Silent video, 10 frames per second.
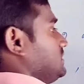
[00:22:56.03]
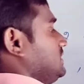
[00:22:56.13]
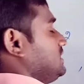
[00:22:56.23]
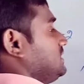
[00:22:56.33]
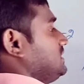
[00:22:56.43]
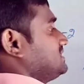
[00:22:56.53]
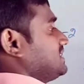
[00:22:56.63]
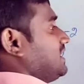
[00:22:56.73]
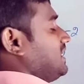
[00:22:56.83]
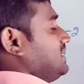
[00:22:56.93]
Is
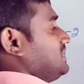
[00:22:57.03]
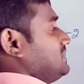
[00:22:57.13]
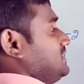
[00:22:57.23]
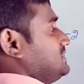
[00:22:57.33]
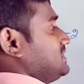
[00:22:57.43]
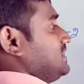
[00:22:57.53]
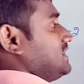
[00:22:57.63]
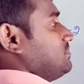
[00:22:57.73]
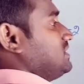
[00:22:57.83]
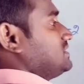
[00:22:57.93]
the
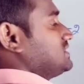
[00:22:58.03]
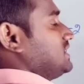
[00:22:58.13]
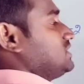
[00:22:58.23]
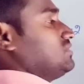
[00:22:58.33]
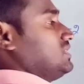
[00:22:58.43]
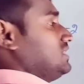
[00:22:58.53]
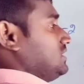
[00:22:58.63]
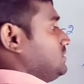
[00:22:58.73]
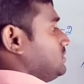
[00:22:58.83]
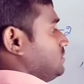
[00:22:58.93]
denominators are equal?
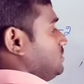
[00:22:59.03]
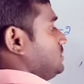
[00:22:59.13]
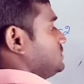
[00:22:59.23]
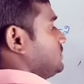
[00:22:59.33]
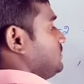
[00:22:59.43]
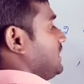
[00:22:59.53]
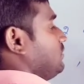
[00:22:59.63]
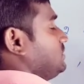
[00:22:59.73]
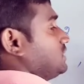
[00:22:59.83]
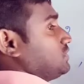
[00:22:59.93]
No. So how we
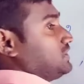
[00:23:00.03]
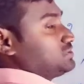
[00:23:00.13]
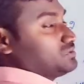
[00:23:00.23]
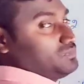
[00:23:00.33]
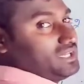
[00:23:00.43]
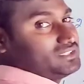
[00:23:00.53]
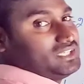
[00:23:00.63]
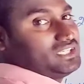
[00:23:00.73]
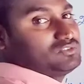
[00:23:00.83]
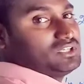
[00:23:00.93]
are going to make the equal